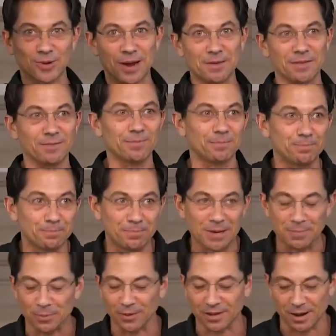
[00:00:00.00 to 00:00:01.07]
great
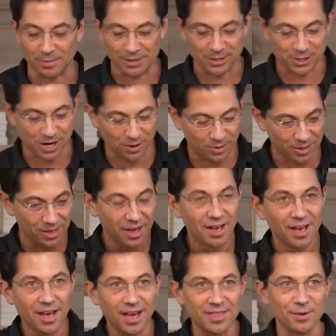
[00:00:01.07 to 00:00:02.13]
people that I'm going to share with,
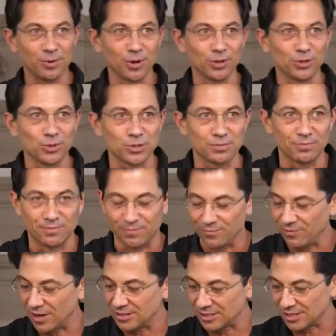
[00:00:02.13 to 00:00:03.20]
and then we'll go do some
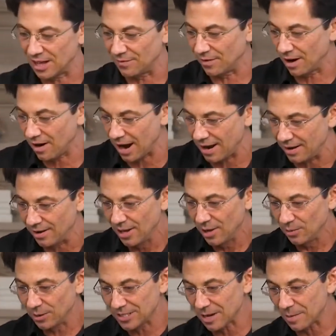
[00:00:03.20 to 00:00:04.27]
fun stuff. All right.
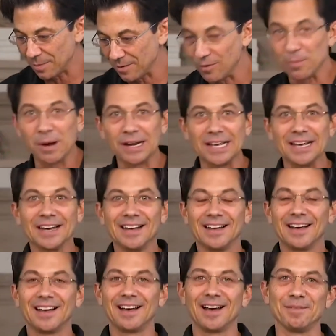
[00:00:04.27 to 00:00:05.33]
What's up, everybody?
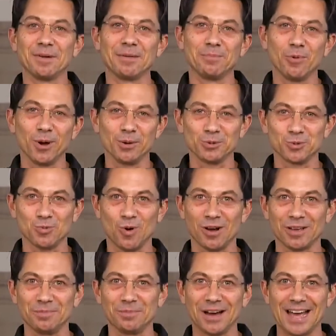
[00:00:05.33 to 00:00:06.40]
My boy was
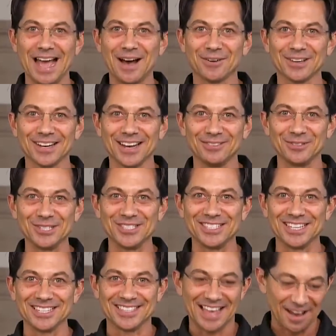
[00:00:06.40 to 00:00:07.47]
walking by. How could I
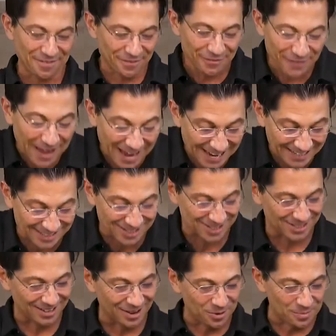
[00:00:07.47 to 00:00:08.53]
resist that
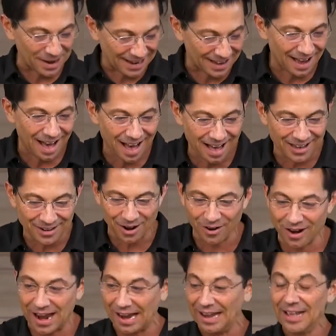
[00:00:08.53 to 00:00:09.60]
face? Oh, my God. All
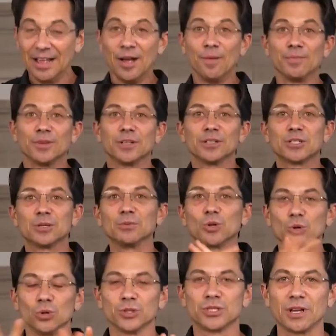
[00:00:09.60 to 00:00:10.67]
right. Some
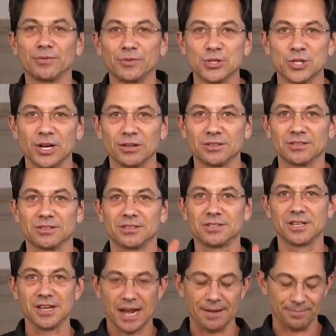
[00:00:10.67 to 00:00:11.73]
cool stuff to share
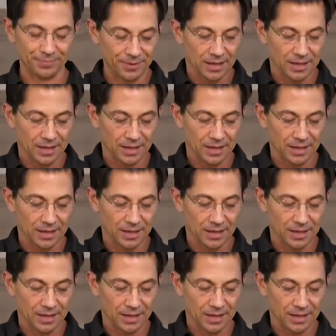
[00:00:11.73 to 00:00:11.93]
tonight.